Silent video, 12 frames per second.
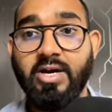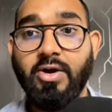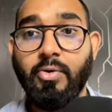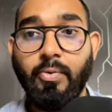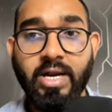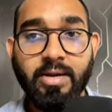
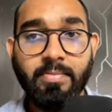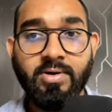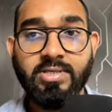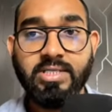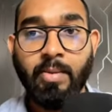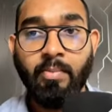whenever
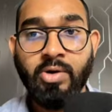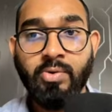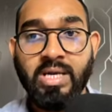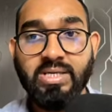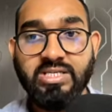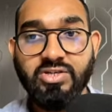someone
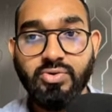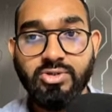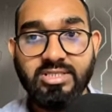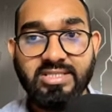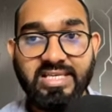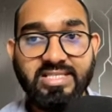will use
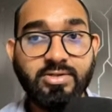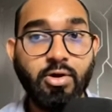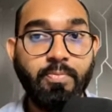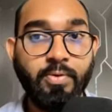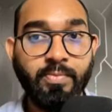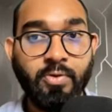this
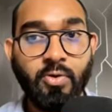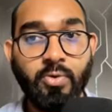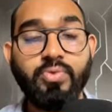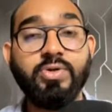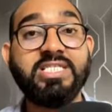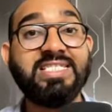coupon code,
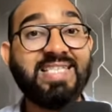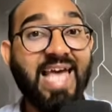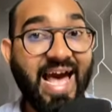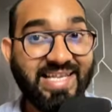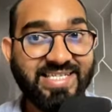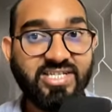which is
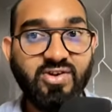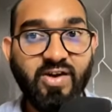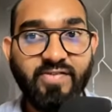Rafy